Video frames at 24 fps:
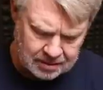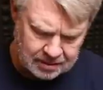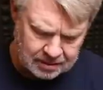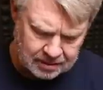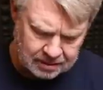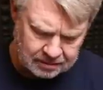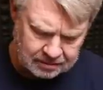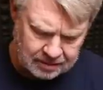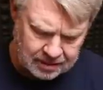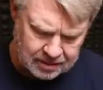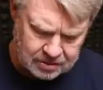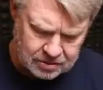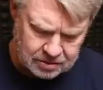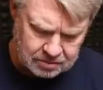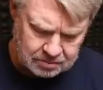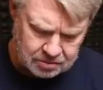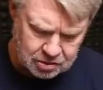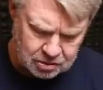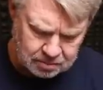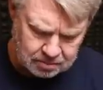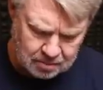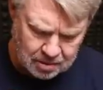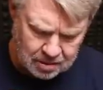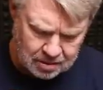They've got some
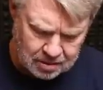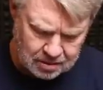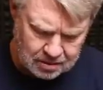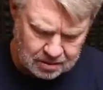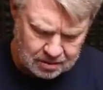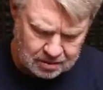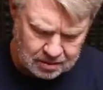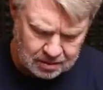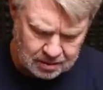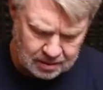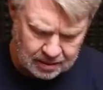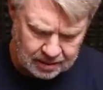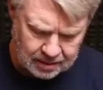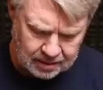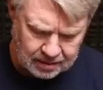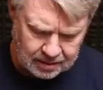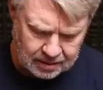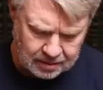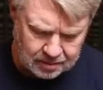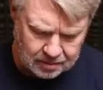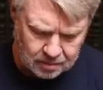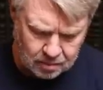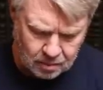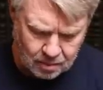small
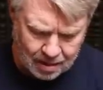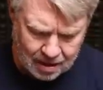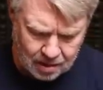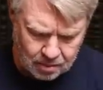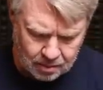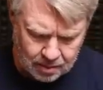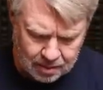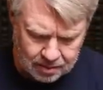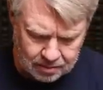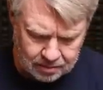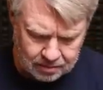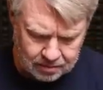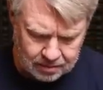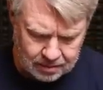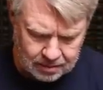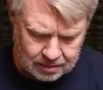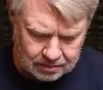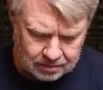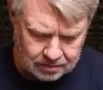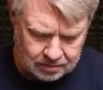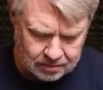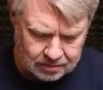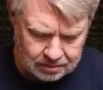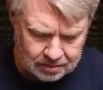wire wound
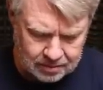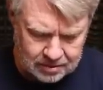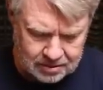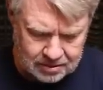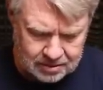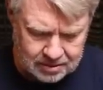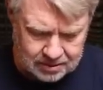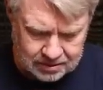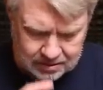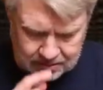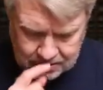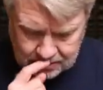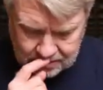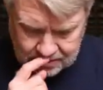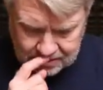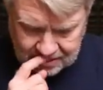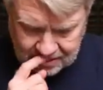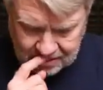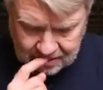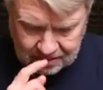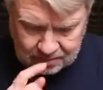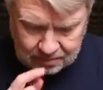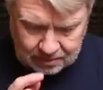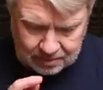resistors
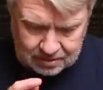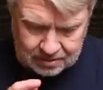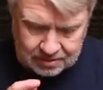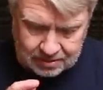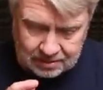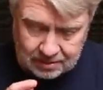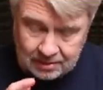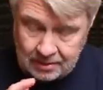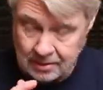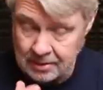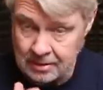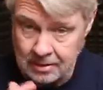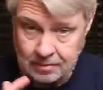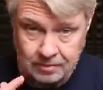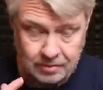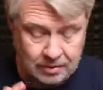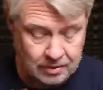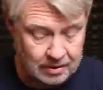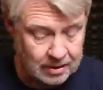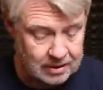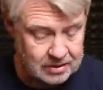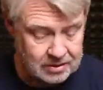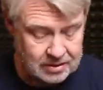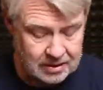there, which they're
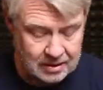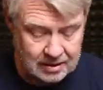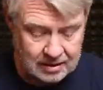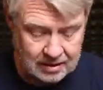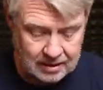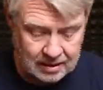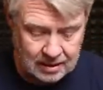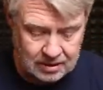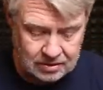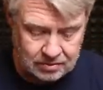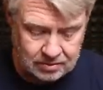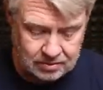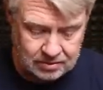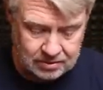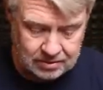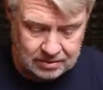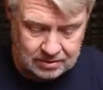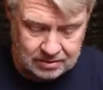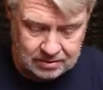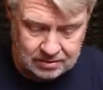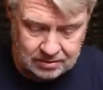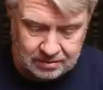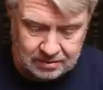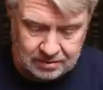not sand cast
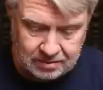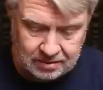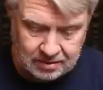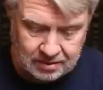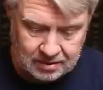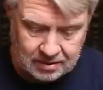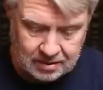resistors.